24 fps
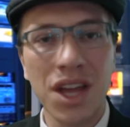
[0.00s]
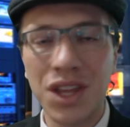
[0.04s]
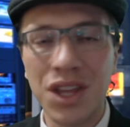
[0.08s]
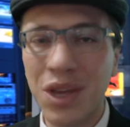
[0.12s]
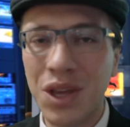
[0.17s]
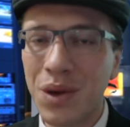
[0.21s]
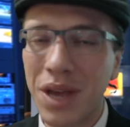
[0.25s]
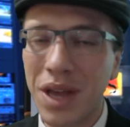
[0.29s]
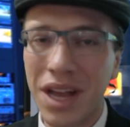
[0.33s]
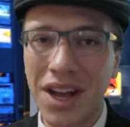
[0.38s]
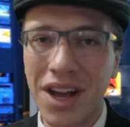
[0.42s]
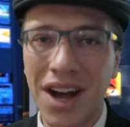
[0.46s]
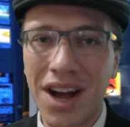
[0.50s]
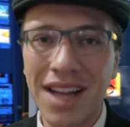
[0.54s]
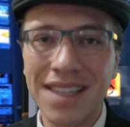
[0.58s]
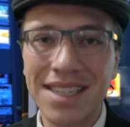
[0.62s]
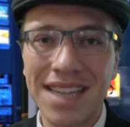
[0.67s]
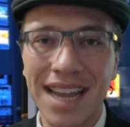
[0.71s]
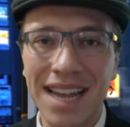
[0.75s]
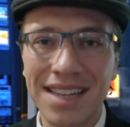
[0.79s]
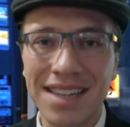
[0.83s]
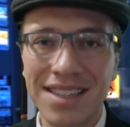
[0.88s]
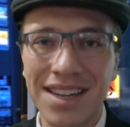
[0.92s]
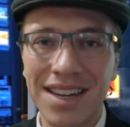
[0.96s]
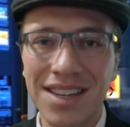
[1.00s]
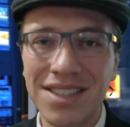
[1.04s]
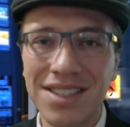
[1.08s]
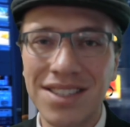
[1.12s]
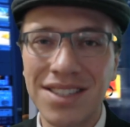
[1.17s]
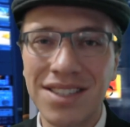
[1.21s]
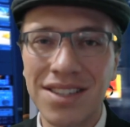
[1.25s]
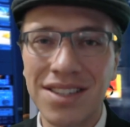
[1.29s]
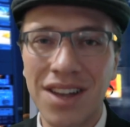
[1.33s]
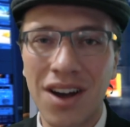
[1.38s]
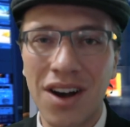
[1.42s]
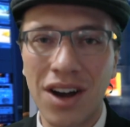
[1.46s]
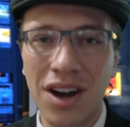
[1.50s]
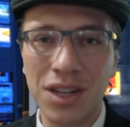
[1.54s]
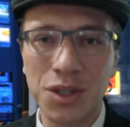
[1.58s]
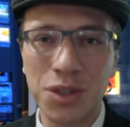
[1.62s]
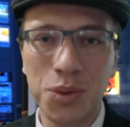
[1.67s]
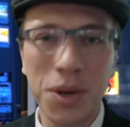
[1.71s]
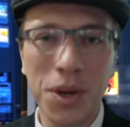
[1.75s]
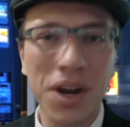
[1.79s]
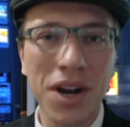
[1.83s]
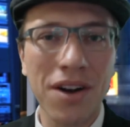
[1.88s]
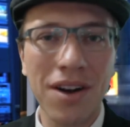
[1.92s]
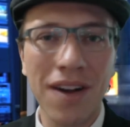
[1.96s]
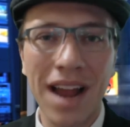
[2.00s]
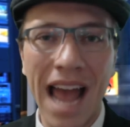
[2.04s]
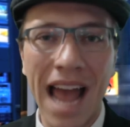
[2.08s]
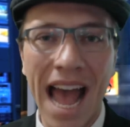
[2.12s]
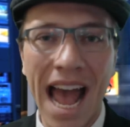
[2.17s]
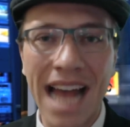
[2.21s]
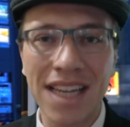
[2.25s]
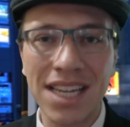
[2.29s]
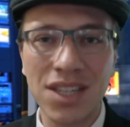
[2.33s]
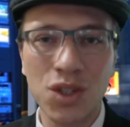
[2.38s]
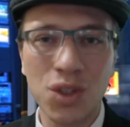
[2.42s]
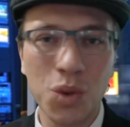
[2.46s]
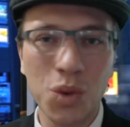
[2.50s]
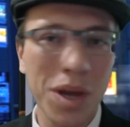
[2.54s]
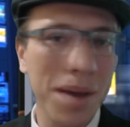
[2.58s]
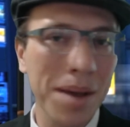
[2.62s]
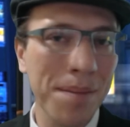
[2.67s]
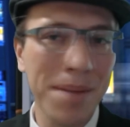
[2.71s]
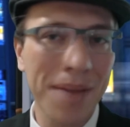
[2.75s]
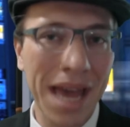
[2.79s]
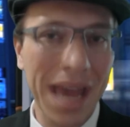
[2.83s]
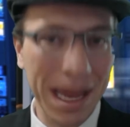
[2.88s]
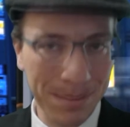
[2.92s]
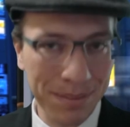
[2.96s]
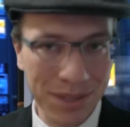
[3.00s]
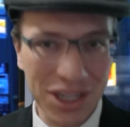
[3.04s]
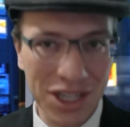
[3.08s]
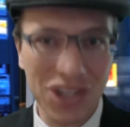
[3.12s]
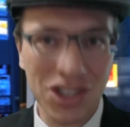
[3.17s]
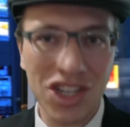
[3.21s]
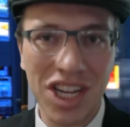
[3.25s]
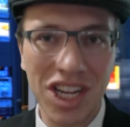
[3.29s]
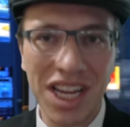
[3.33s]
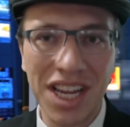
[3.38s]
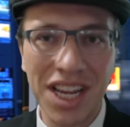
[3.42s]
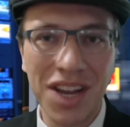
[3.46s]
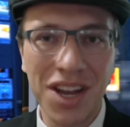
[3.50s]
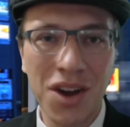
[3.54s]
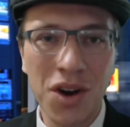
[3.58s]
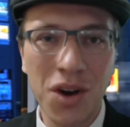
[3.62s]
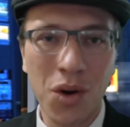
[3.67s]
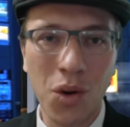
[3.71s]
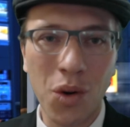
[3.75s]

You can contact us on Twitter at TwimMTG